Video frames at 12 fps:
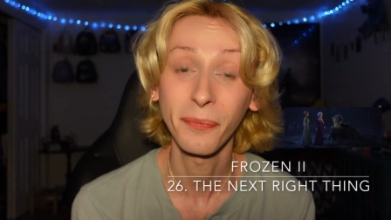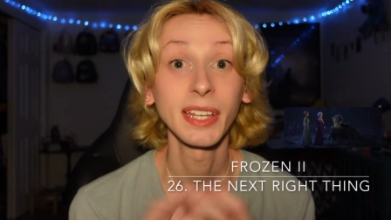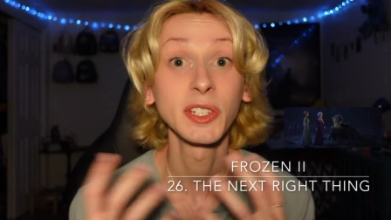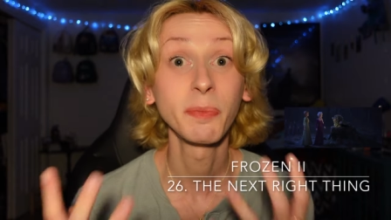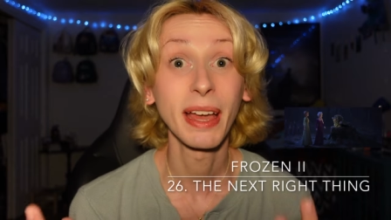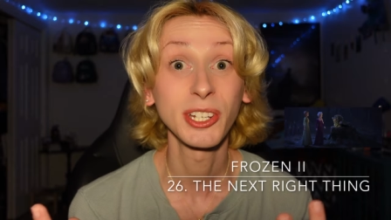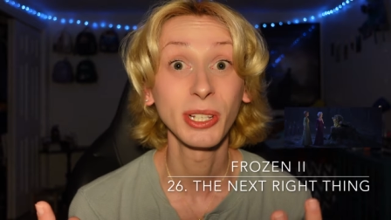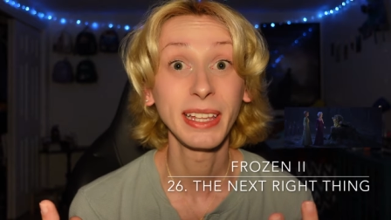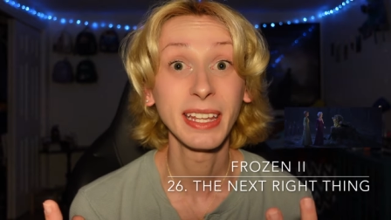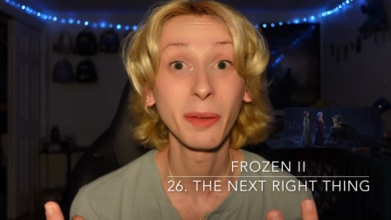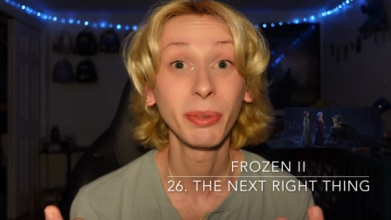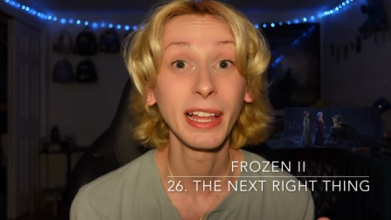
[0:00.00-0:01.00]
especially
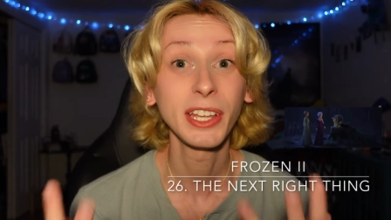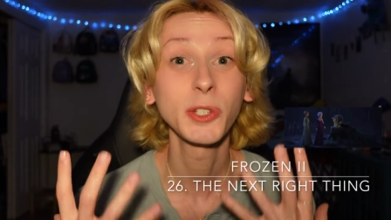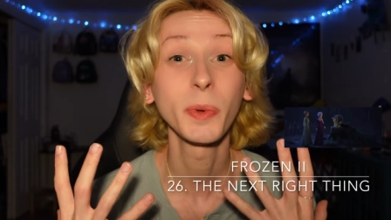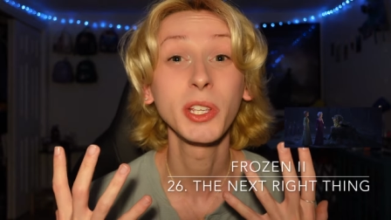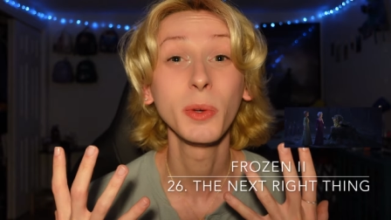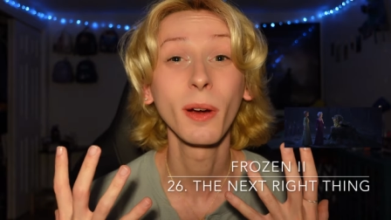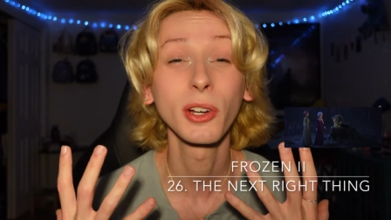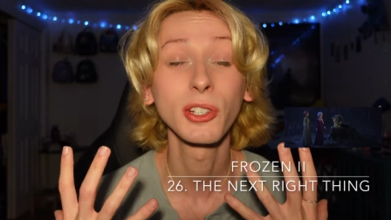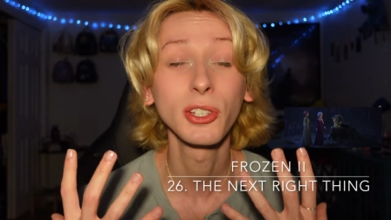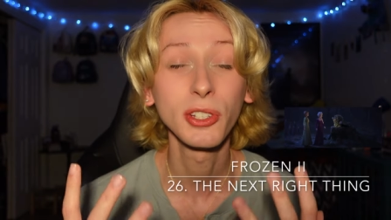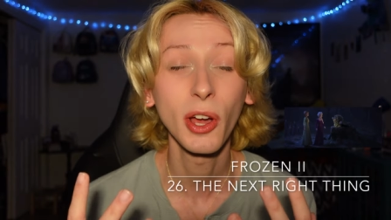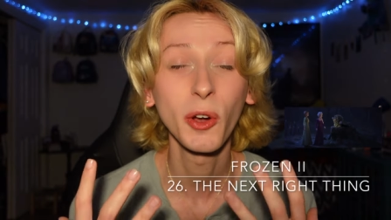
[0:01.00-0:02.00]
in a place when you are
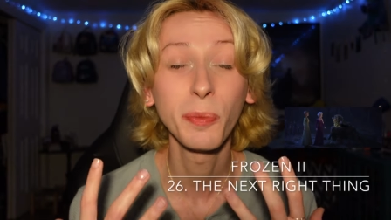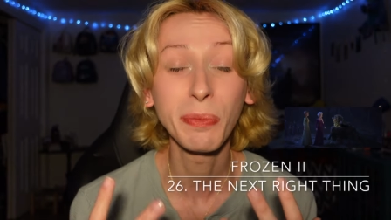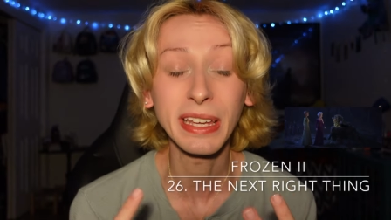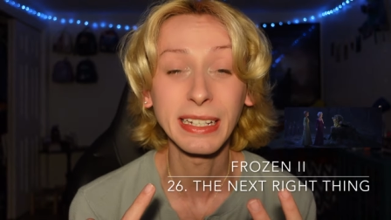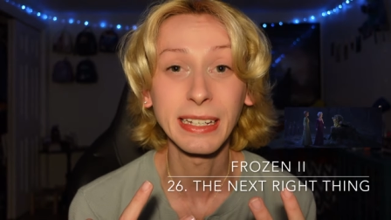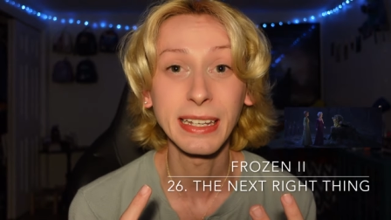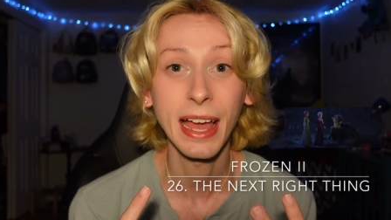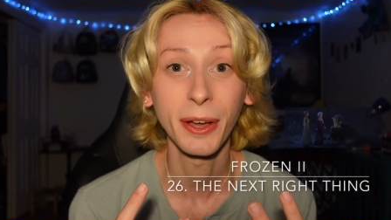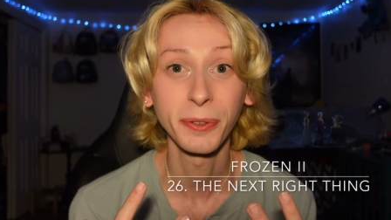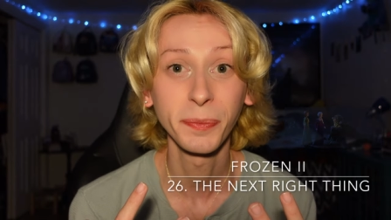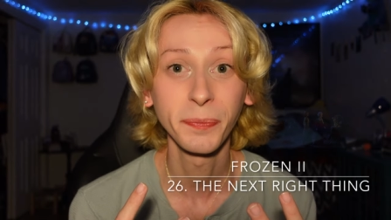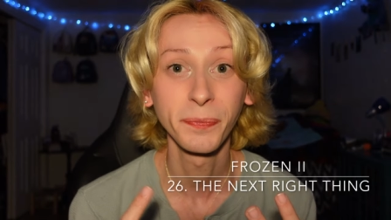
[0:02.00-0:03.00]
so beaten
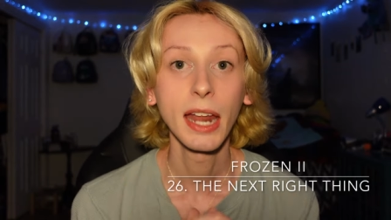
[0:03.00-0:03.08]
down.